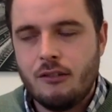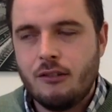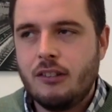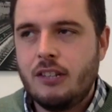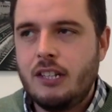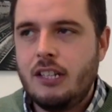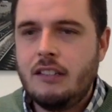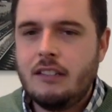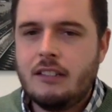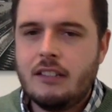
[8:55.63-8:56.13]

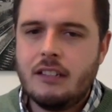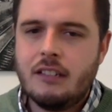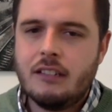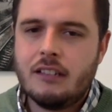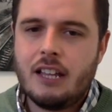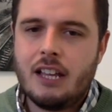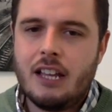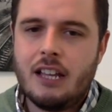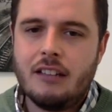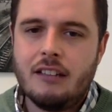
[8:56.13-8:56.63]
These things
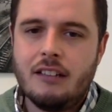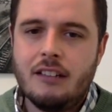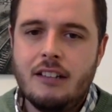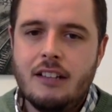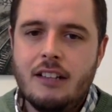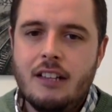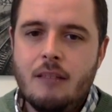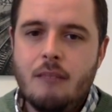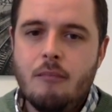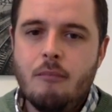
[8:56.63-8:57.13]
can
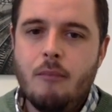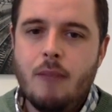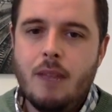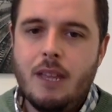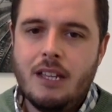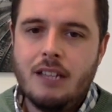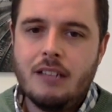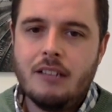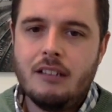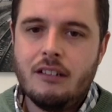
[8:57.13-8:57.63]

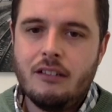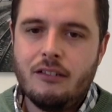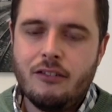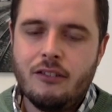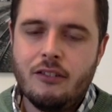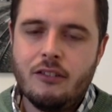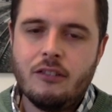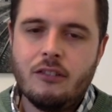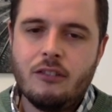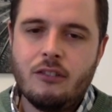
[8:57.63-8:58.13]
make a
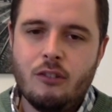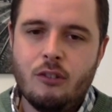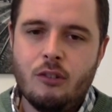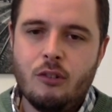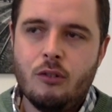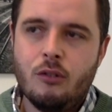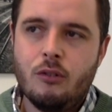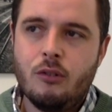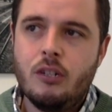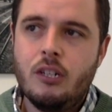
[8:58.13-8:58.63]
difference
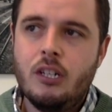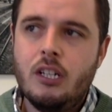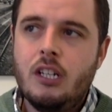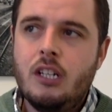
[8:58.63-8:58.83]
to,